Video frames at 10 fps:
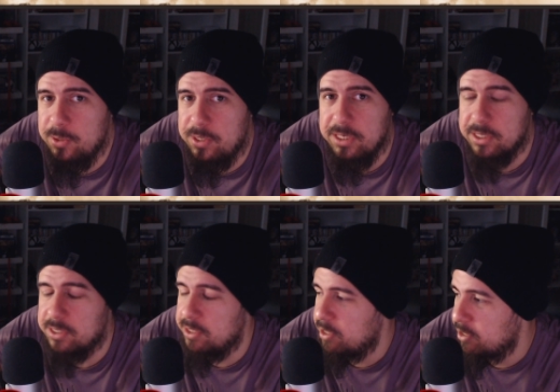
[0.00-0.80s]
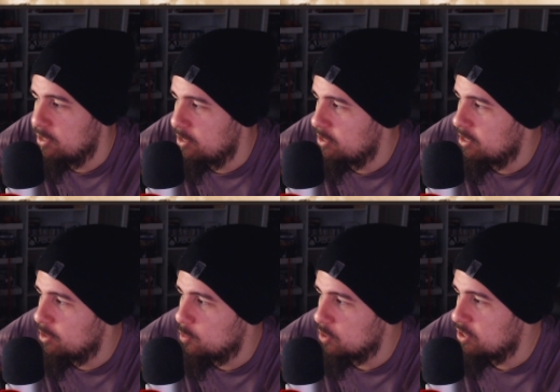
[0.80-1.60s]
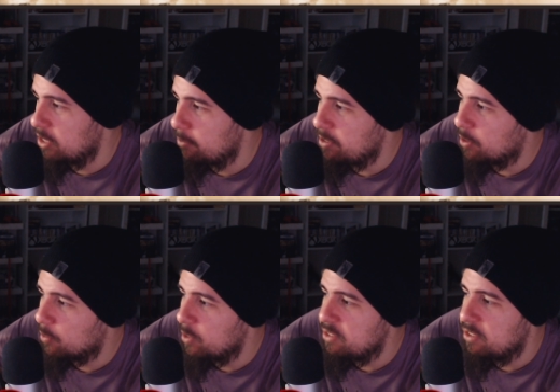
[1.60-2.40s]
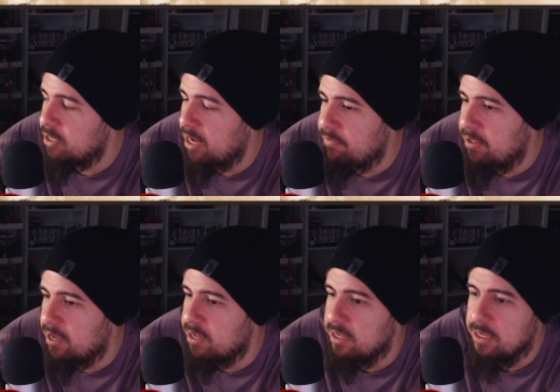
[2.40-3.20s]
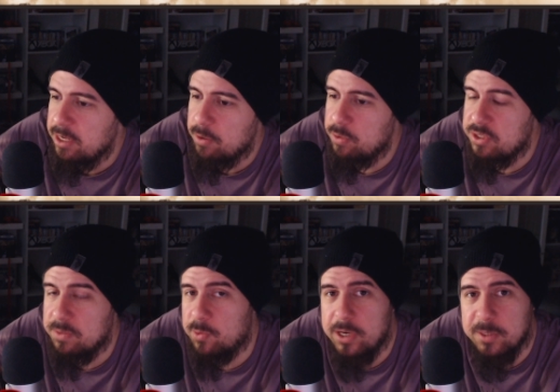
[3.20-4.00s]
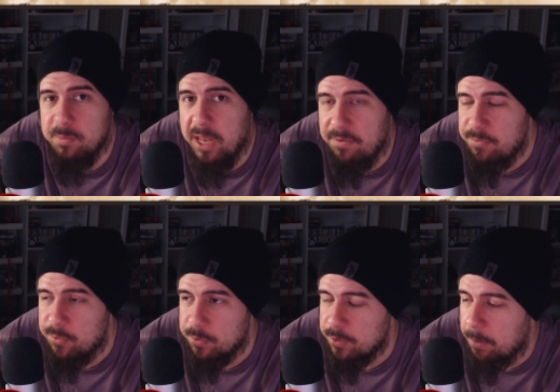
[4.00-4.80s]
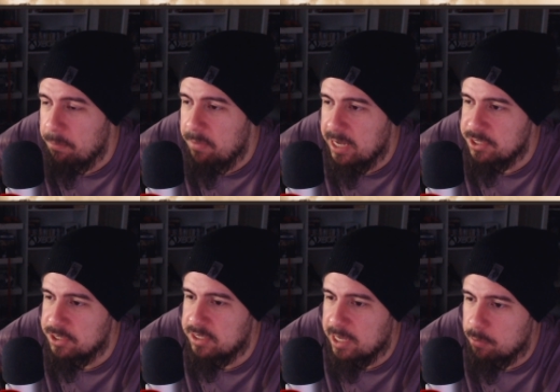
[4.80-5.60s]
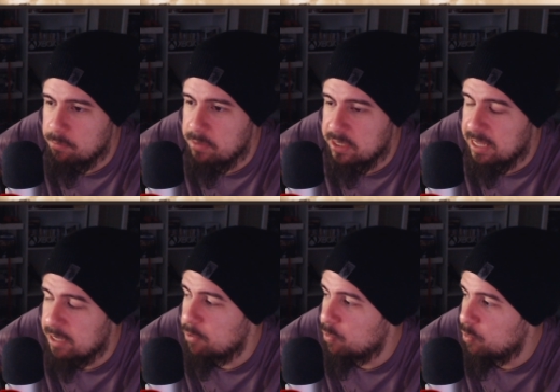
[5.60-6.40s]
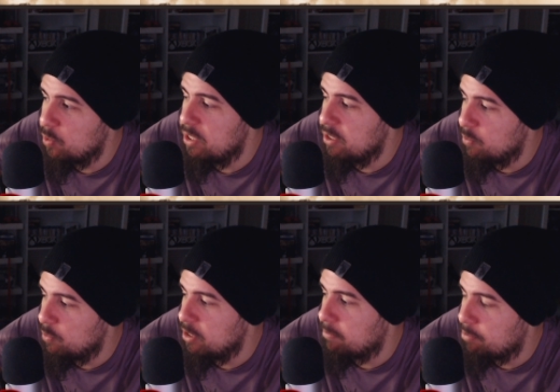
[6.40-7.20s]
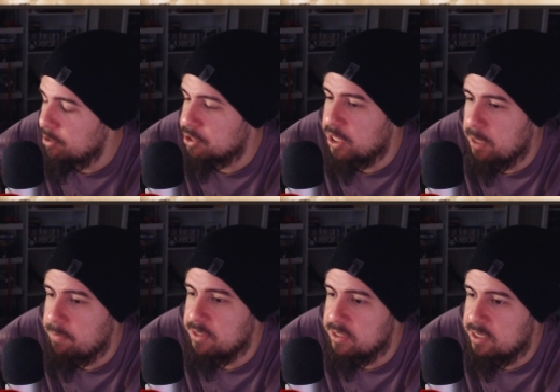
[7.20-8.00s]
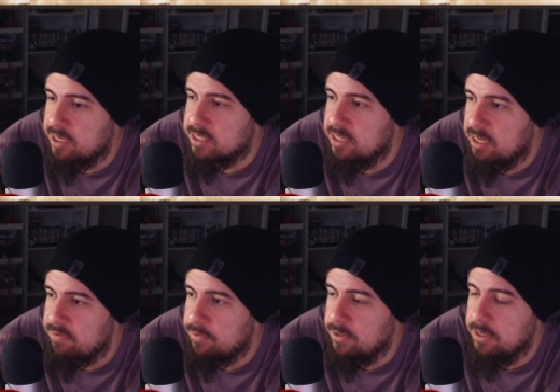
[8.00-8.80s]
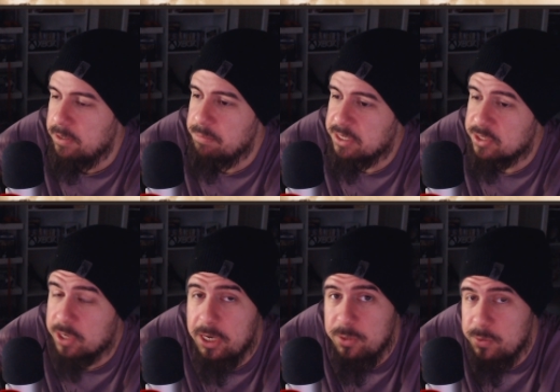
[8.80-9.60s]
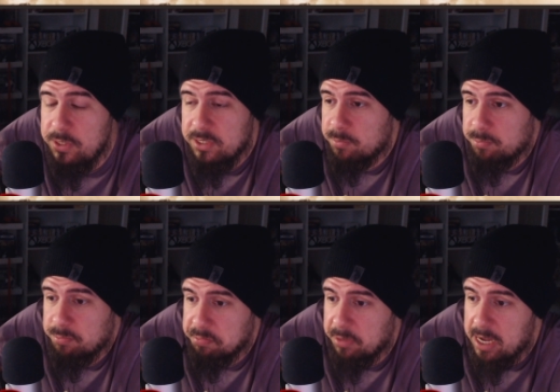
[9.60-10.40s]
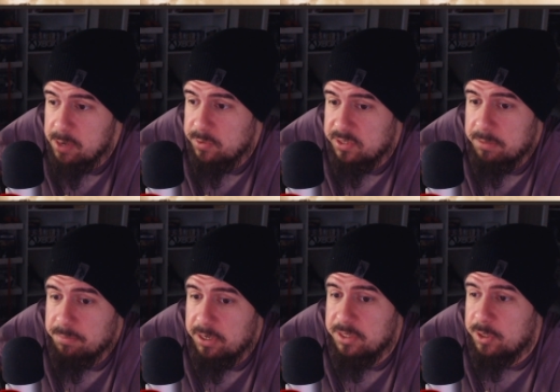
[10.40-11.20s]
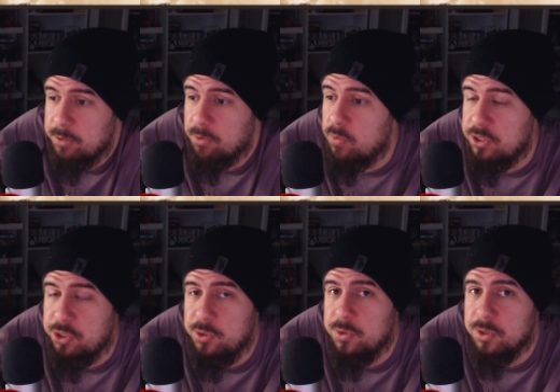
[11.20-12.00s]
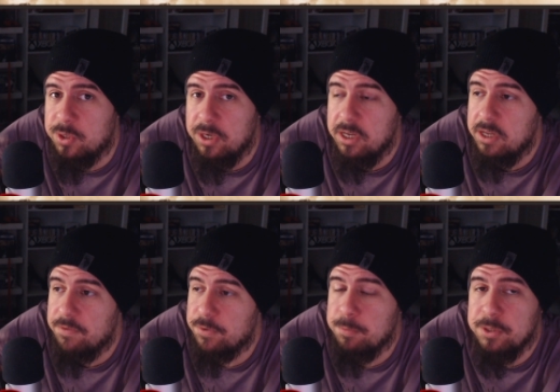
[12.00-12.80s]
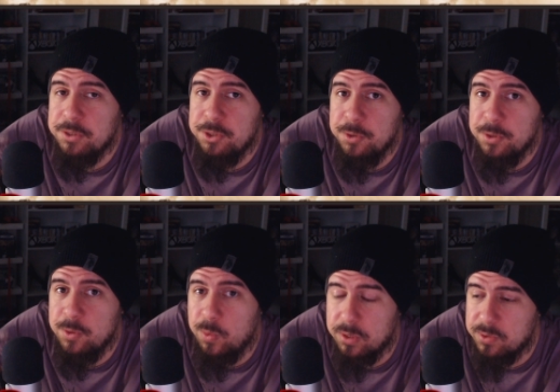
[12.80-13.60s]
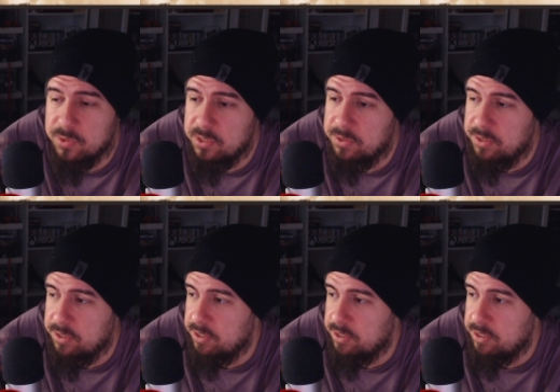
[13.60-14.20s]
Duty looks on, on, the Nintendo Switch. That'll be crazy to have that with some cross-platform. Imagine that'll make that'll really really push gaming to the next level because Call of Duty is, I would say, probably the number one shooter, first-person shooter in the world still.